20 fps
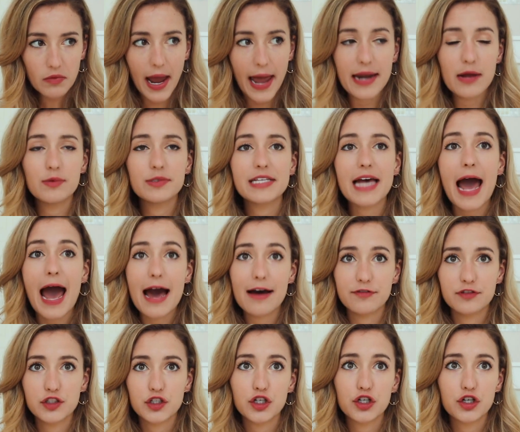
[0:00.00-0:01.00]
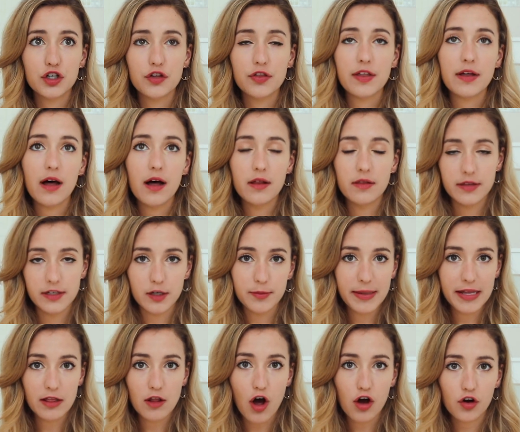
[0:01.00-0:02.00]
and it was after a little
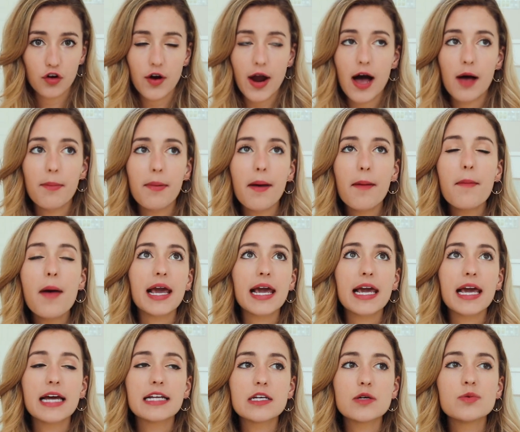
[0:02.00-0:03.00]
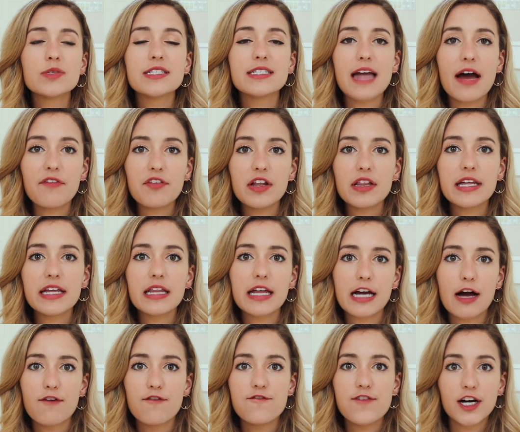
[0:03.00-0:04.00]
bit longer album. And it was definitely
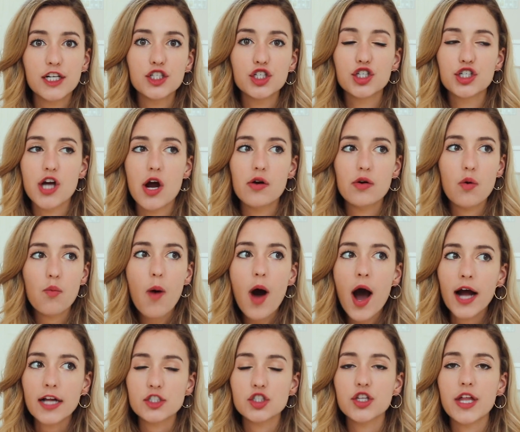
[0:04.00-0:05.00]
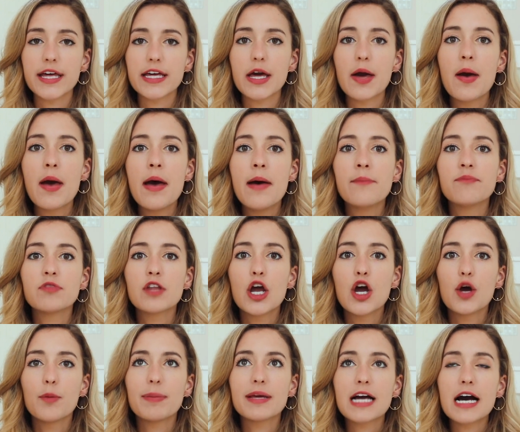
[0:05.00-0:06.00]
like a fun show to watch, like,
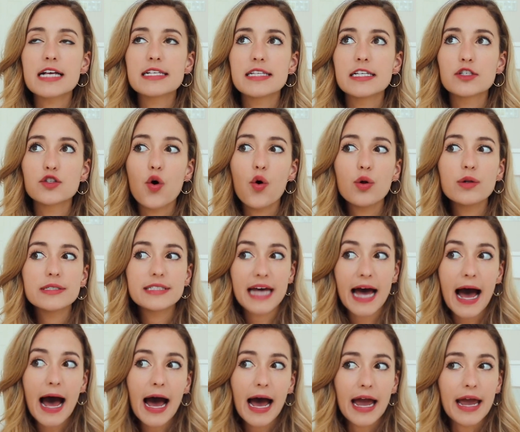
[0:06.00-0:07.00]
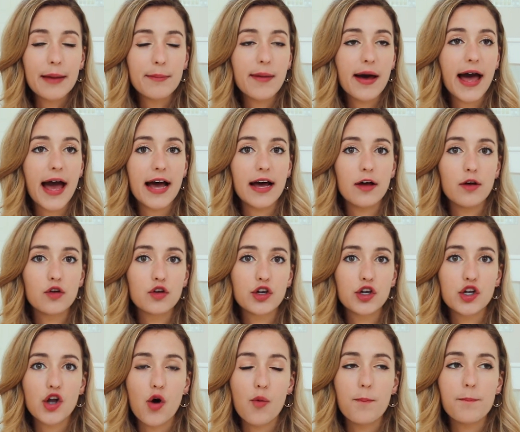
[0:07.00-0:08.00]
because this whole time,
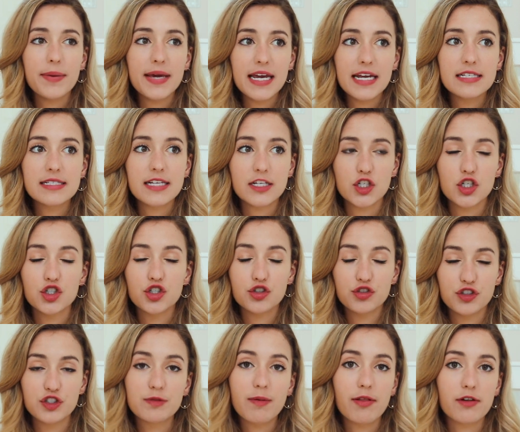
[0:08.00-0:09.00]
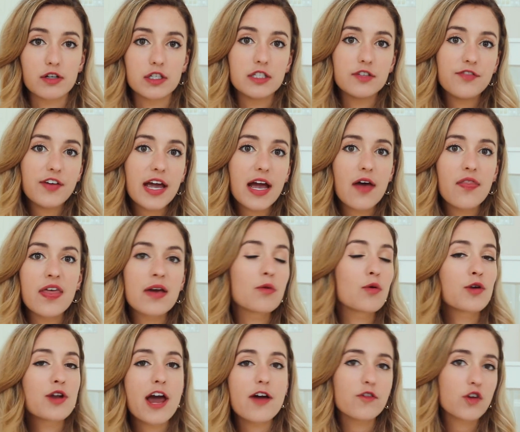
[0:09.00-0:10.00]
being such a Jonas Brothers fan, they
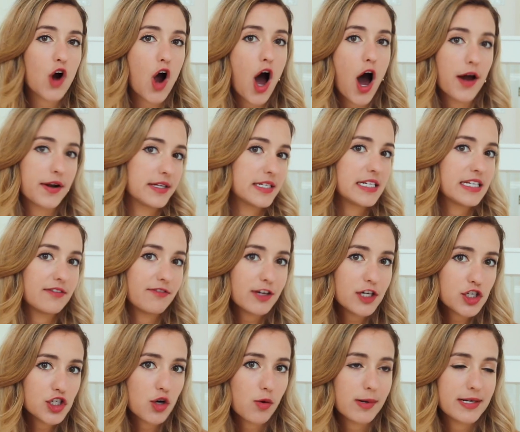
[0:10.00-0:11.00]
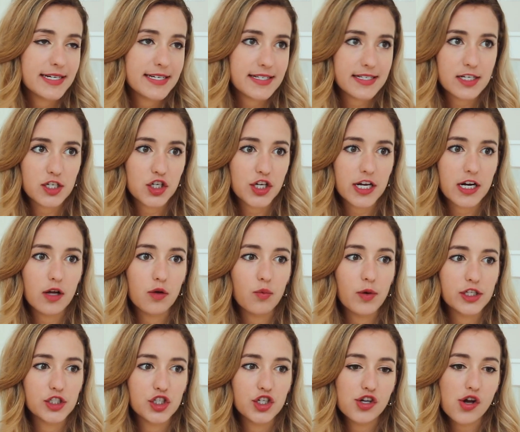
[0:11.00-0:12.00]
were never on a TV show on Disney Channel,
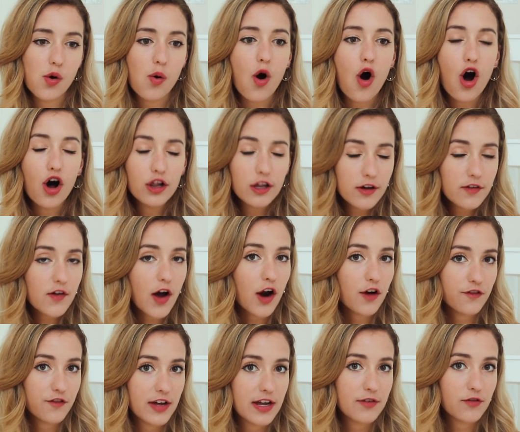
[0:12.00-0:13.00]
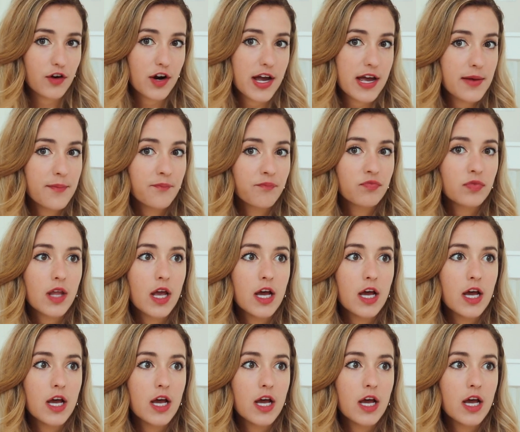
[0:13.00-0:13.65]
which, all of our favorite